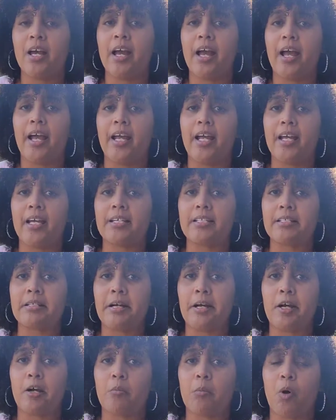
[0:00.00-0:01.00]
And
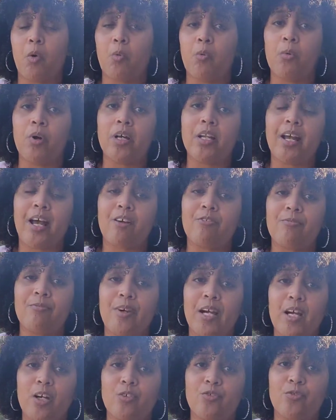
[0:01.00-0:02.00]
what I
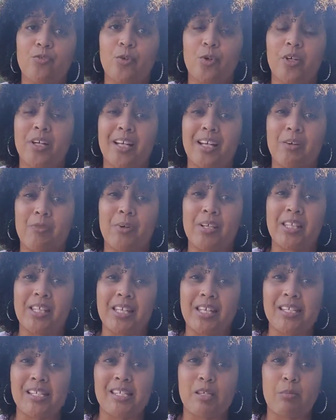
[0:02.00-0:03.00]
found with
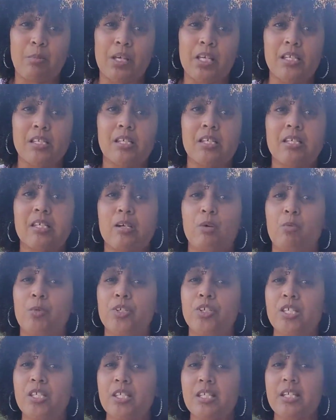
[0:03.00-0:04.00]
Easy Peasy is that we're
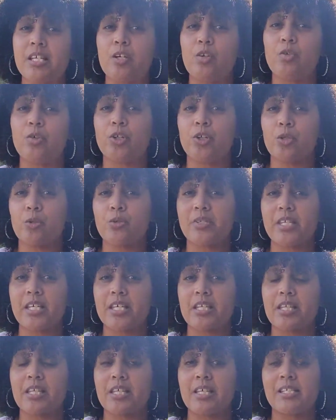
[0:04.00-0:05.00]
still
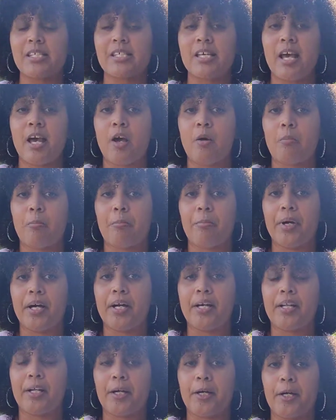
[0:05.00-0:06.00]
using this,
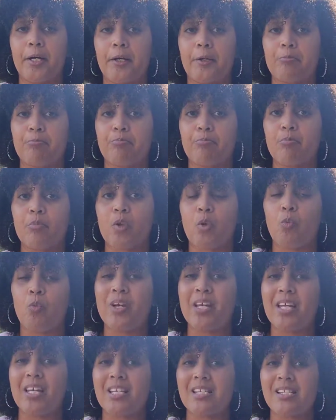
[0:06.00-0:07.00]
but
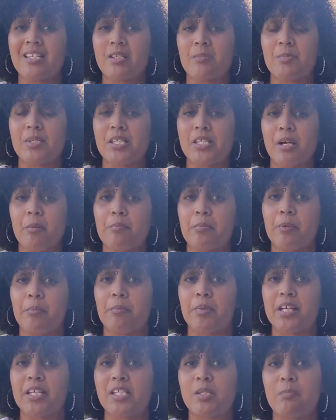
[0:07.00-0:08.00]
we needed some
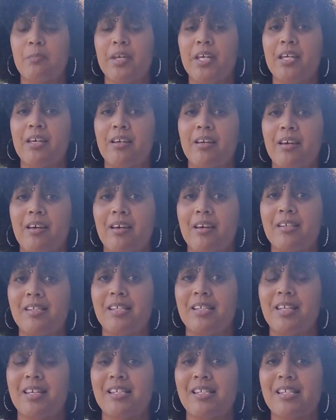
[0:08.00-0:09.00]
supplements because
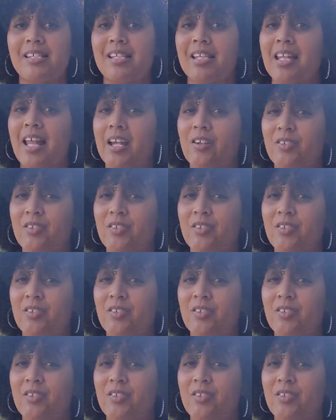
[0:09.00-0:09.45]
this is a lot of